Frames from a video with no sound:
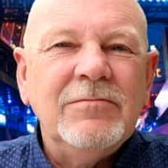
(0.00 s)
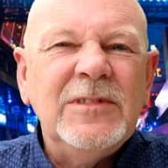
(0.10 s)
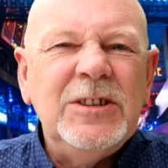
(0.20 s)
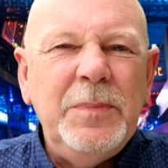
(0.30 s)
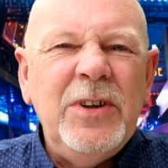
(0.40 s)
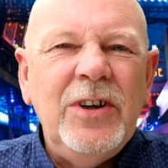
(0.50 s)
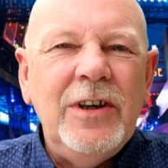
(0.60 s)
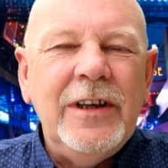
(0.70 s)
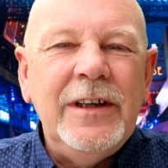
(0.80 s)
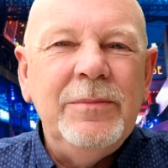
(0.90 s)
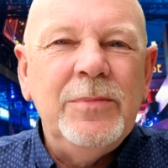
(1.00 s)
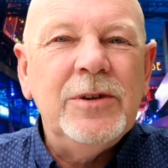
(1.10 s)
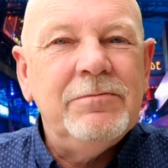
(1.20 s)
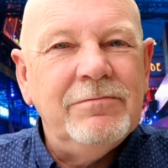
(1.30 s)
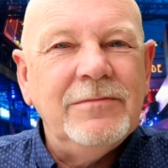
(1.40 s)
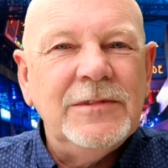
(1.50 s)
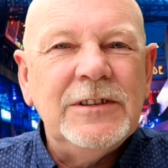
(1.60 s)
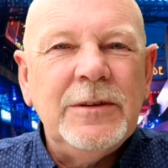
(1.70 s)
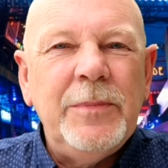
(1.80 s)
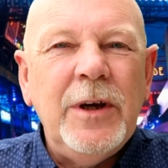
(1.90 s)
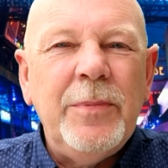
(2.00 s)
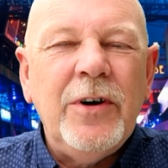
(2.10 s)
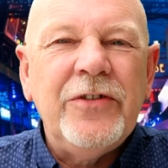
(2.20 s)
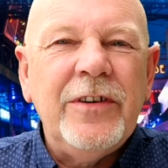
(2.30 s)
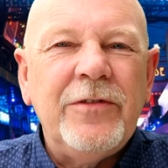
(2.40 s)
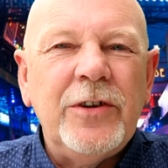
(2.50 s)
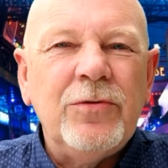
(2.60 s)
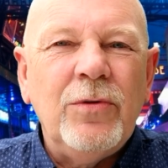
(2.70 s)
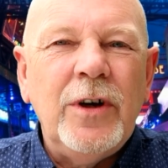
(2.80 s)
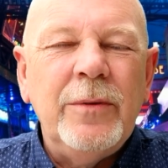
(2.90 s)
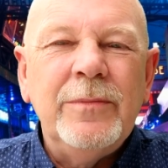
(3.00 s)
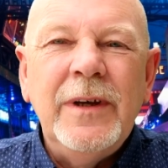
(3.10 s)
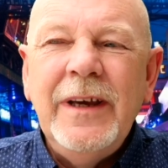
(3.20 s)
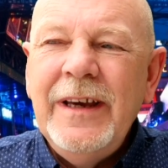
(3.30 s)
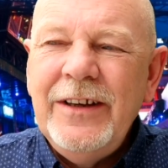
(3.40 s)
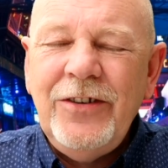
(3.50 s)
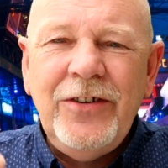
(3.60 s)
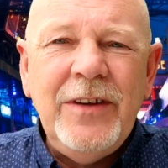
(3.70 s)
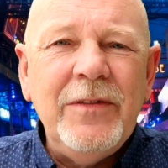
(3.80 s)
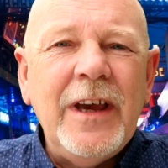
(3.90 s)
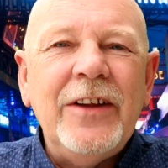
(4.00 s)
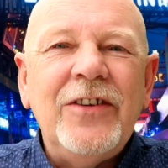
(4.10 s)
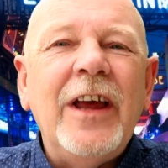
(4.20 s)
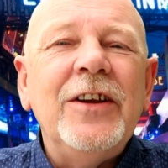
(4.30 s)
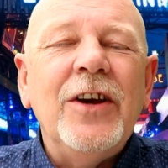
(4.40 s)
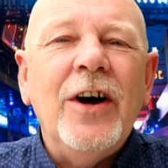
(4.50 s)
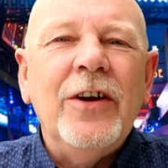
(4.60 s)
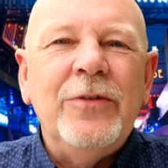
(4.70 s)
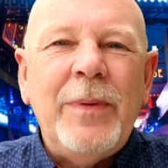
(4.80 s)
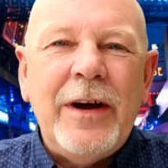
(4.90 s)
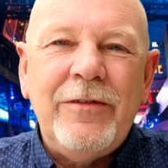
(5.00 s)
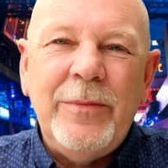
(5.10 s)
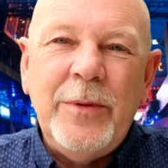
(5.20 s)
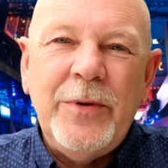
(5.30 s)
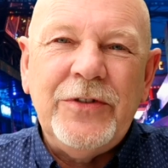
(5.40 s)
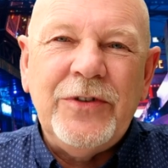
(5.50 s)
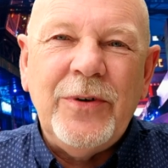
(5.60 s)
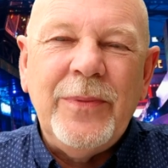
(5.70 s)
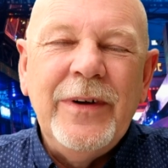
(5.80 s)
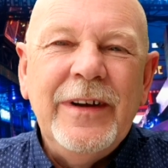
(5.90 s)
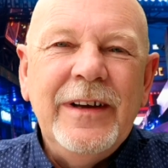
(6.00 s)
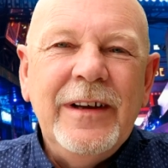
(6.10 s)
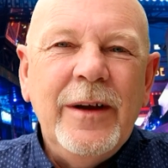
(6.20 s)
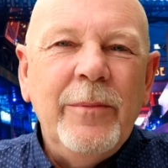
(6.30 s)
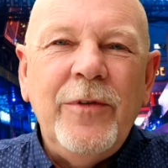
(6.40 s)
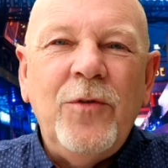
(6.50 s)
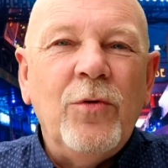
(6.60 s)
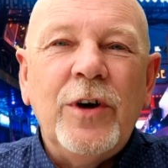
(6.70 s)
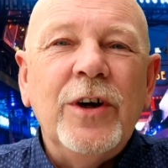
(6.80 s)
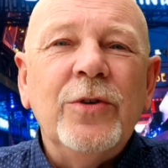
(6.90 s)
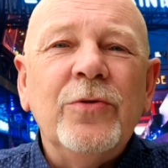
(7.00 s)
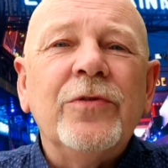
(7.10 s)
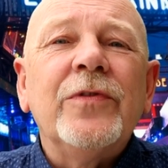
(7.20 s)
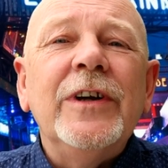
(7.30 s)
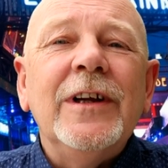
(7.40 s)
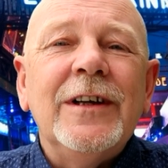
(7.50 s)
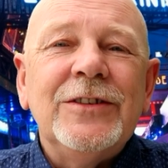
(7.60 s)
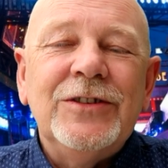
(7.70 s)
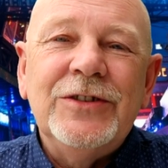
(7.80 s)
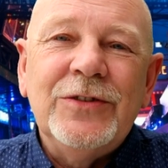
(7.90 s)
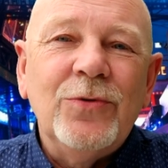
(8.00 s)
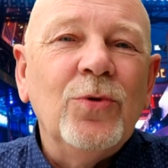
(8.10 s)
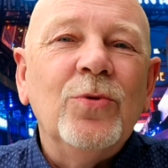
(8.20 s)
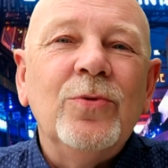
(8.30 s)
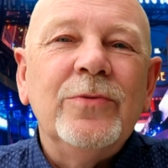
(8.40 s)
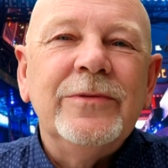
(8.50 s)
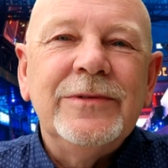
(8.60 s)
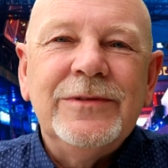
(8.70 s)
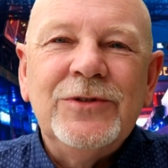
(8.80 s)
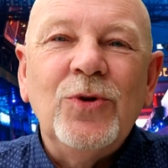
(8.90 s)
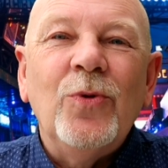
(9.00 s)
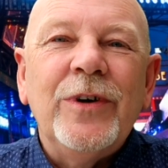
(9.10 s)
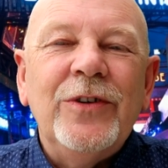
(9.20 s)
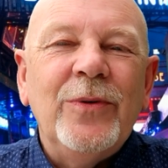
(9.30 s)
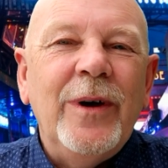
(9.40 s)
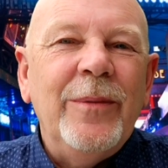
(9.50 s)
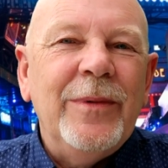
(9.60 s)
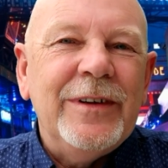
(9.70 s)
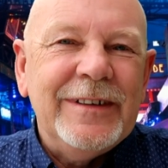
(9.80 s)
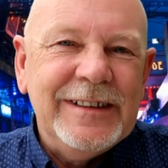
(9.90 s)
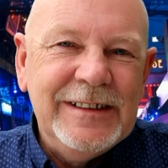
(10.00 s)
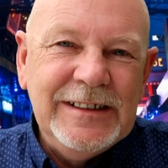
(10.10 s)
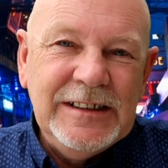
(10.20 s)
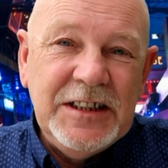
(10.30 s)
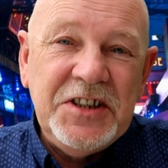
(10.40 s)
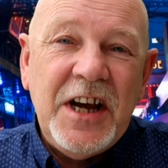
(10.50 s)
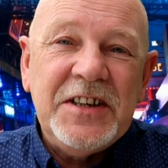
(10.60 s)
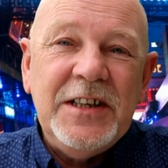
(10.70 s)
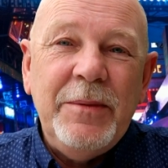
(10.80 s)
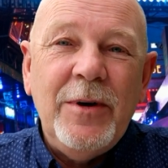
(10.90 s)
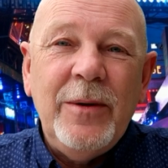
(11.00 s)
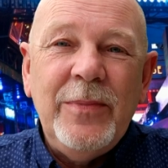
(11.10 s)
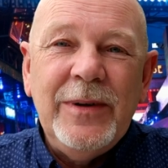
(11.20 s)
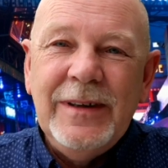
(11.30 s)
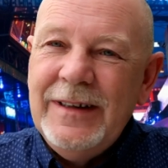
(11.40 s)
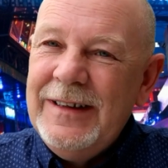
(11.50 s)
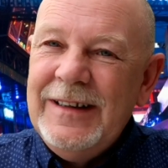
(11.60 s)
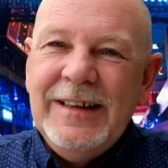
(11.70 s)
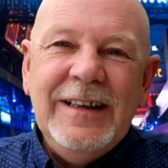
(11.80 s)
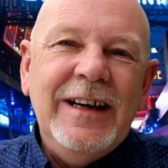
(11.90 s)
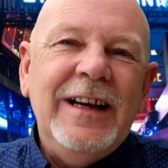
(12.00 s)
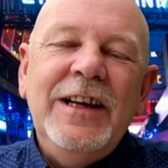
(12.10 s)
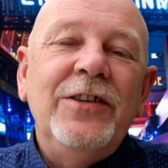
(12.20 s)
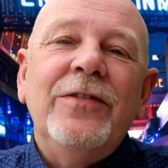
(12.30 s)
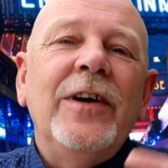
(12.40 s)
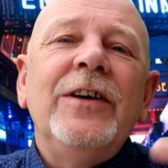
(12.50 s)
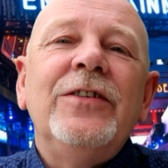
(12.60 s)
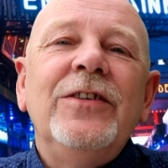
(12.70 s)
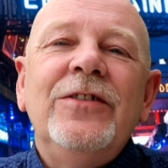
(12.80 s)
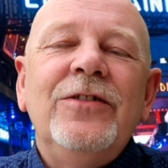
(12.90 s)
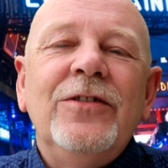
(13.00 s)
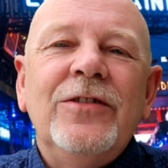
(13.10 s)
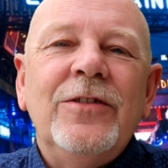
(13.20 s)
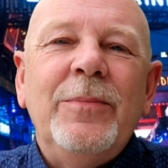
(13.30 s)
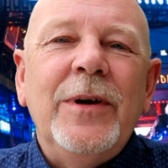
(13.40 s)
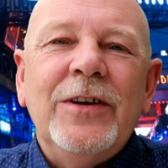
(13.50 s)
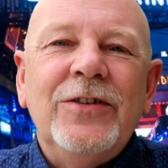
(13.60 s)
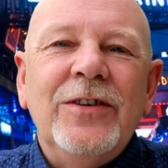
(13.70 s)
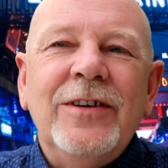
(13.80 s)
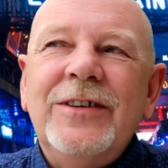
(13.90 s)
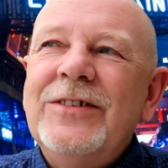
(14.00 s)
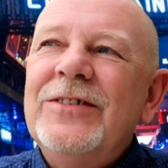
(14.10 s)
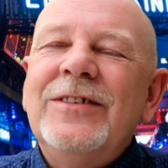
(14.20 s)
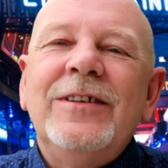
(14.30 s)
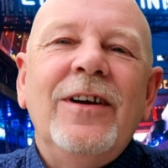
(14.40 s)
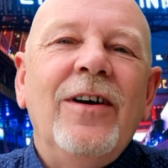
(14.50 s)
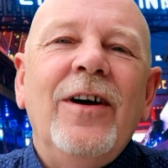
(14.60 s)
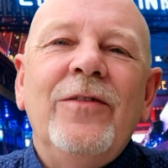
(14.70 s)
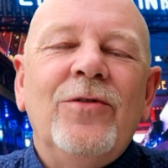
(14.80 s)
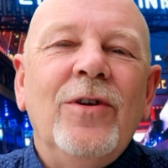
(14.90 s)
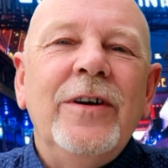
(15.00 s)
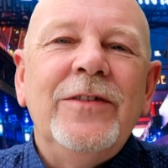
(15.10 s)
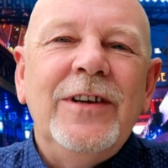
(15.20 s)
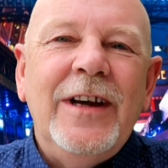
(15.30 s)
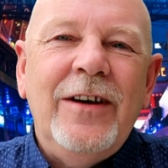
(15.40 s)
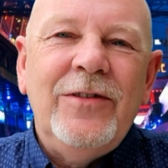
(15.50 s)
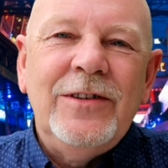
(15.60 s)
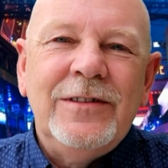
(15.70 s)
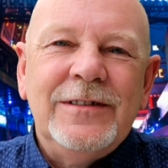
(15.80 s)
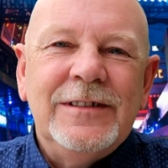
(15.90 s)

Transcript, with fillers: It's a bit early, but the beer bars at the front are all open. Doesn't even get 10 yards back from the bus stop before girls, freelancers, are all talking to him and chatting him up, and his face is just a picture. It's, I've arrived in heaven.